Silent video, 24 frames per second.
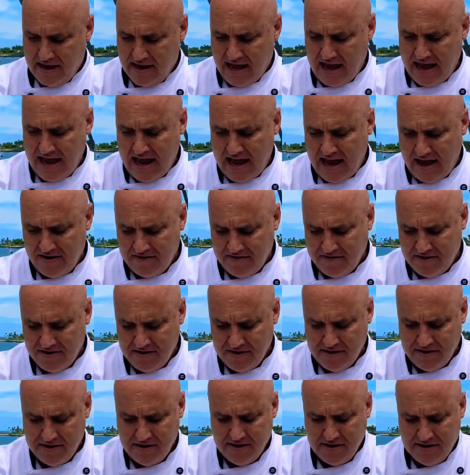I have
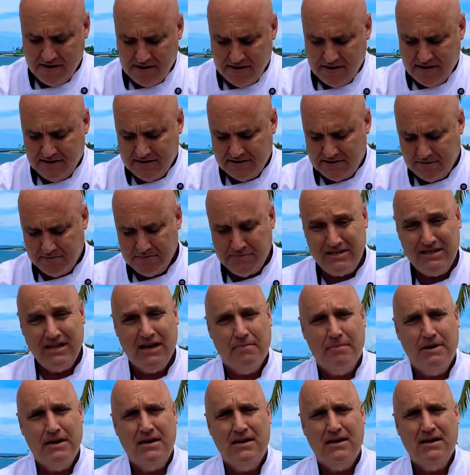some
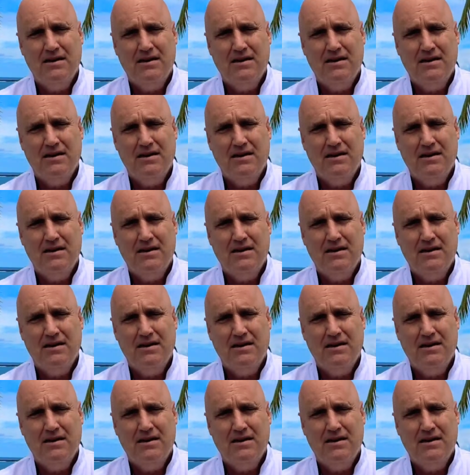cinnamon.